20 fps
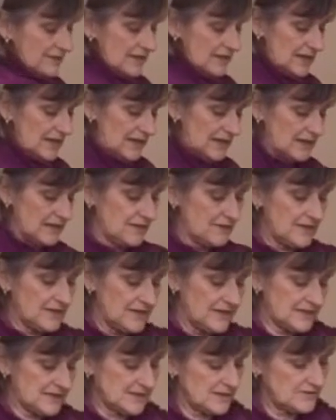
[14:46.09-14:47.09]
the leg. And
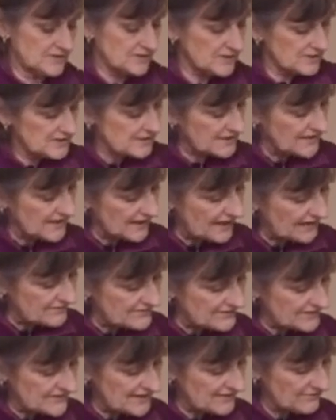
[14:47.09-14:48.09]
these are just, they
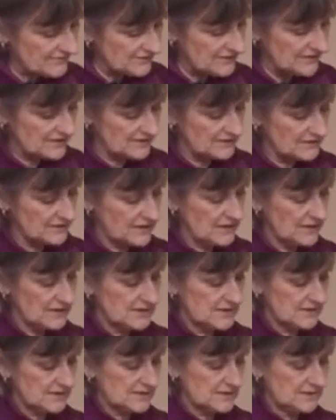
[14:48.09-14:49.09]
have several little
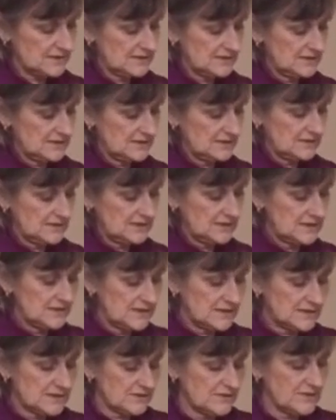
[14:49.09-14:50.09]
cuts.
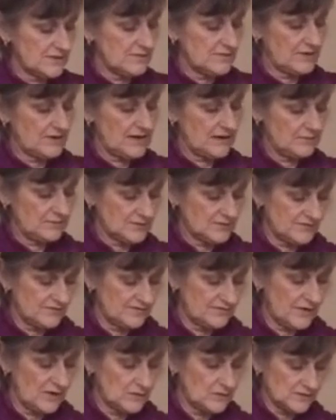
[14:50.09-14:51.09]
So they've been able to
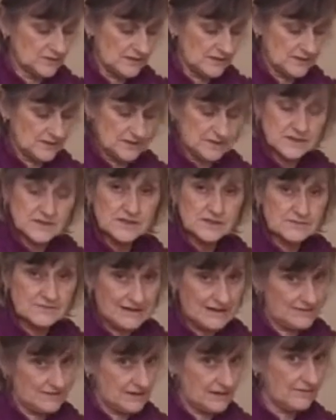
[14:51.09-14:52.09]
fold it just
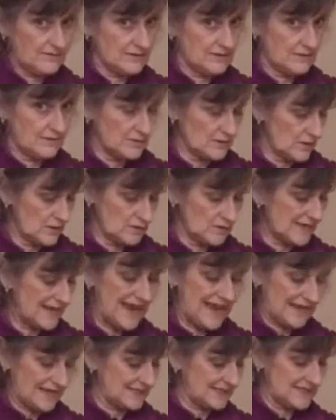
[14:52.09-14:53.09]
around there, and there were no
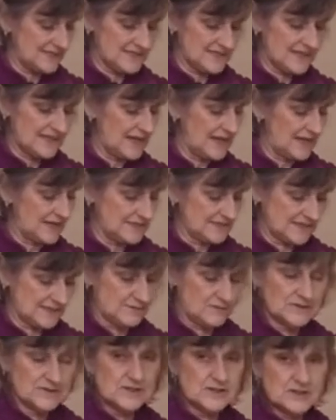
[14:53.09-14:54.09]
tacks in the legs, so
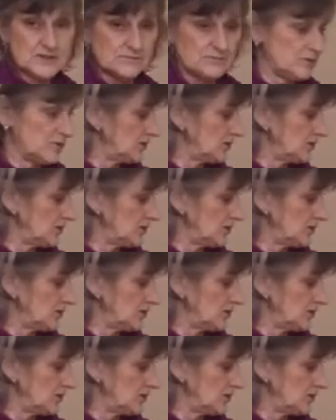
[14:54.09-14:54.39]
it was just